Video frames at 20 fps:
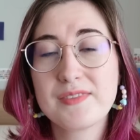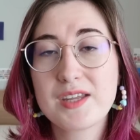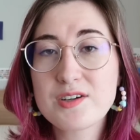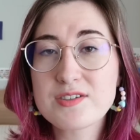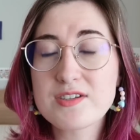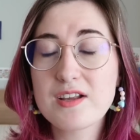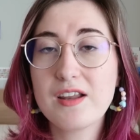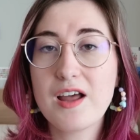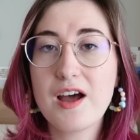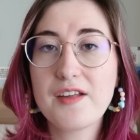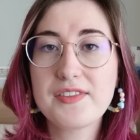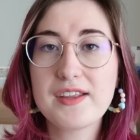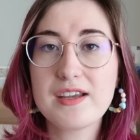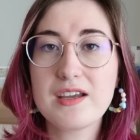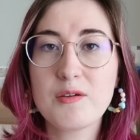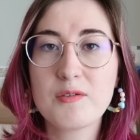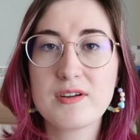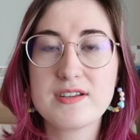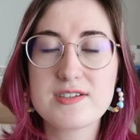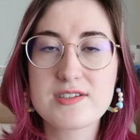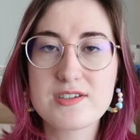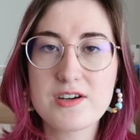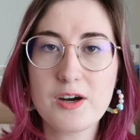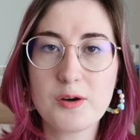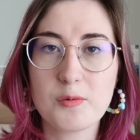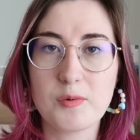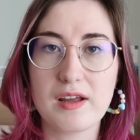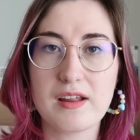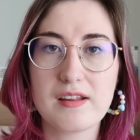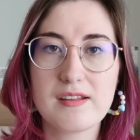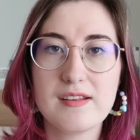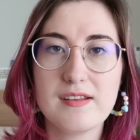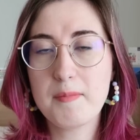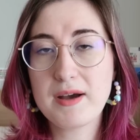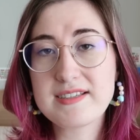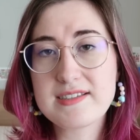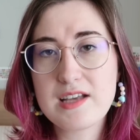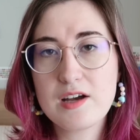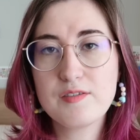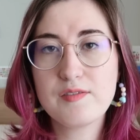There's a lot that you can start with.
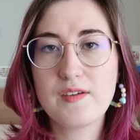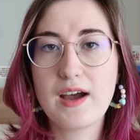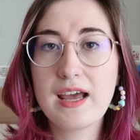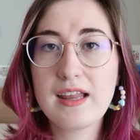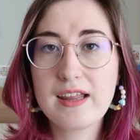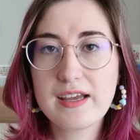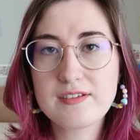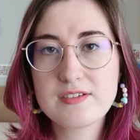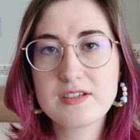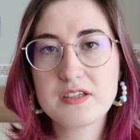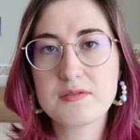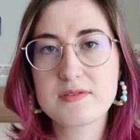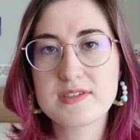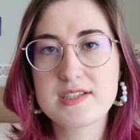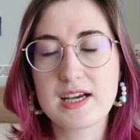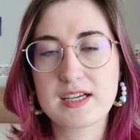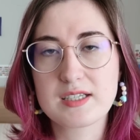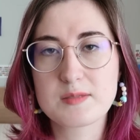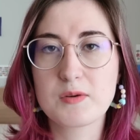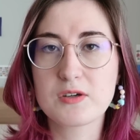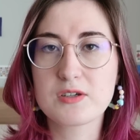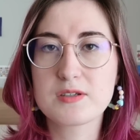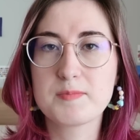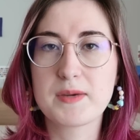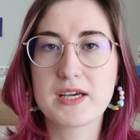Myself, I like to use textbooks